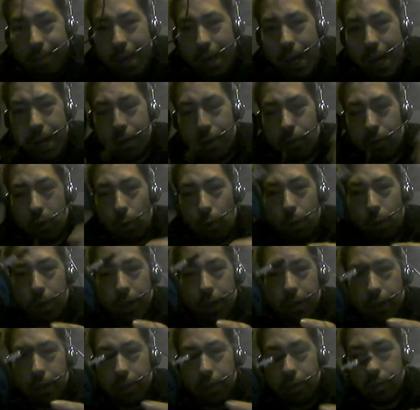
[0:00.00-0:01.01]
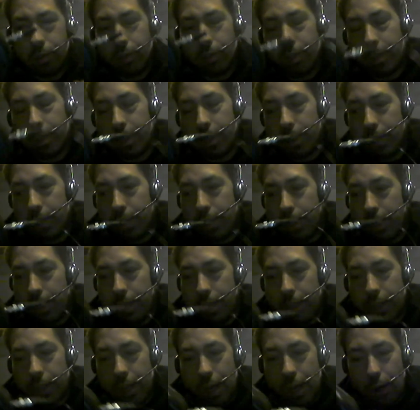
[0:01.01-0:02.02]
I don't know what it is.
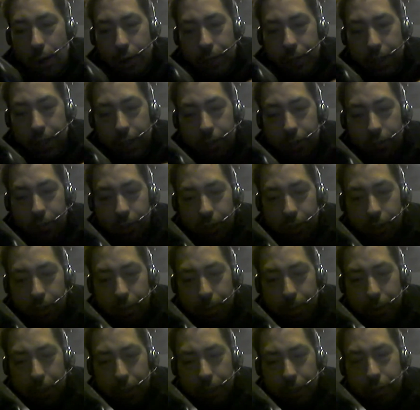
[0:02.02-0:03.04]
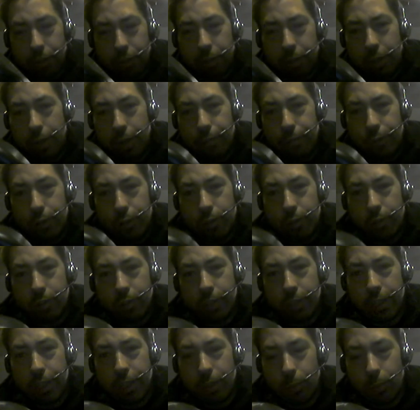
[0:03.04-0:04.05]
Nowadays, it could be undercovers
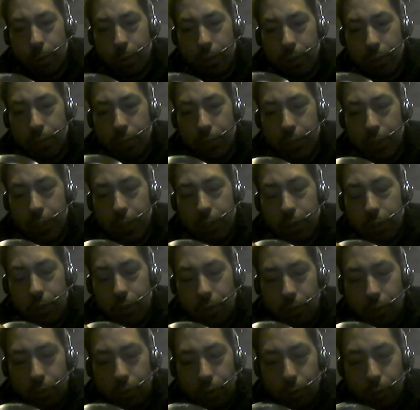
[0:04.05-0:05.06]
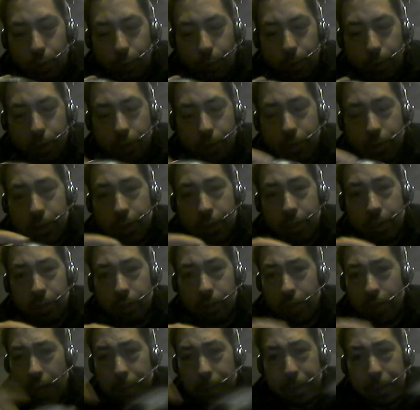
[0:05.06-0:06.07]
in weird vehicles doing weird things,
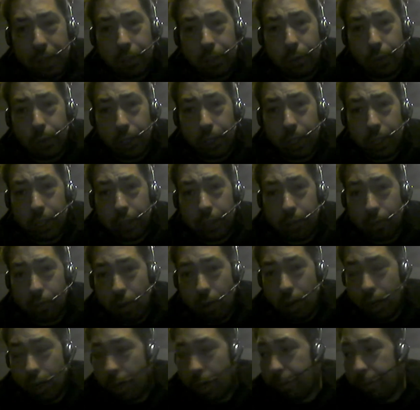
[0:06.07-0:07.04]
and I'm not doing anything wrong.